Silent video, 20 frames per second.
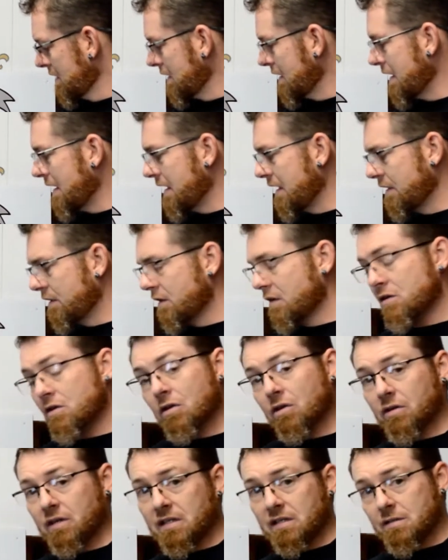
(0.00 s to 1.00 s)
and then
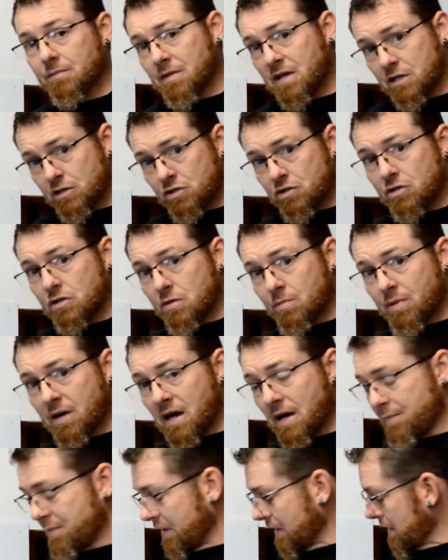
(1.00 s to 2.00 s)
you'll need to measure your
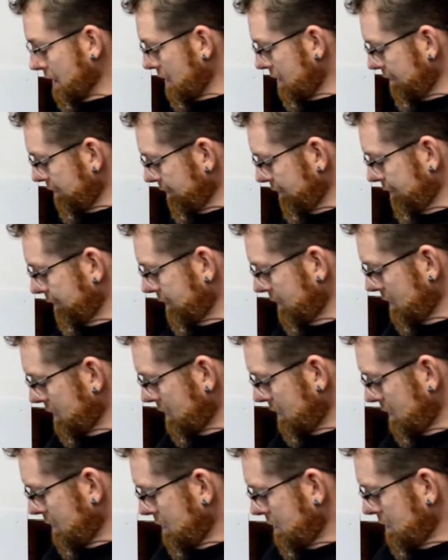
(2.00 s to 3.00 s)
piping out.
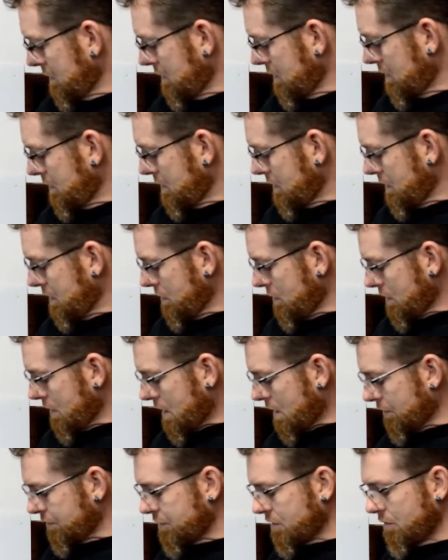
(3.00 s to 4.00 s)
Then you'll
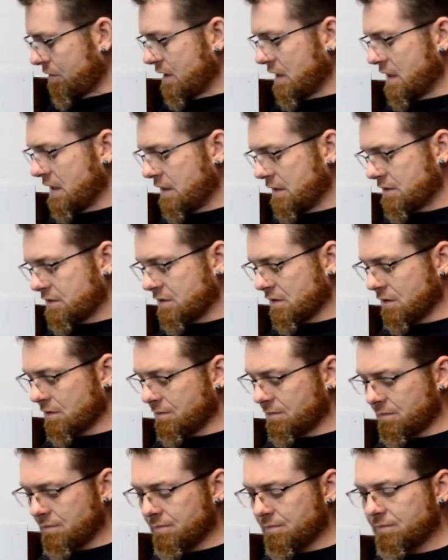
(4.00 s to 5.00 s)
also need
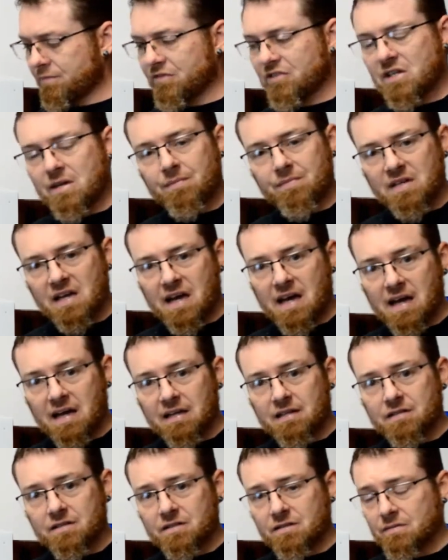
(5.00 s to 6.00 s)
some zip
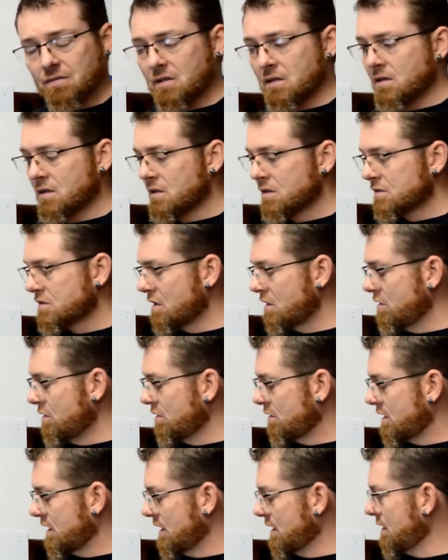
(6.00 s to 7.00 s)
ties so
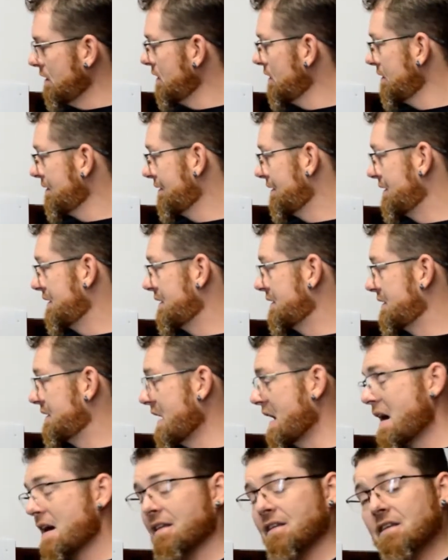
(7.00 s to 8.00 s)
you can
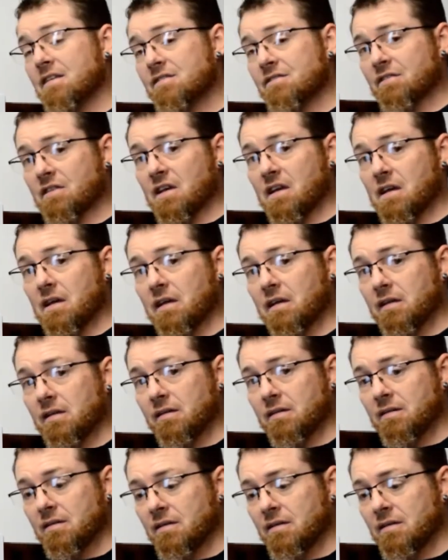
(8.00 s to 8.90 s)
tie this thing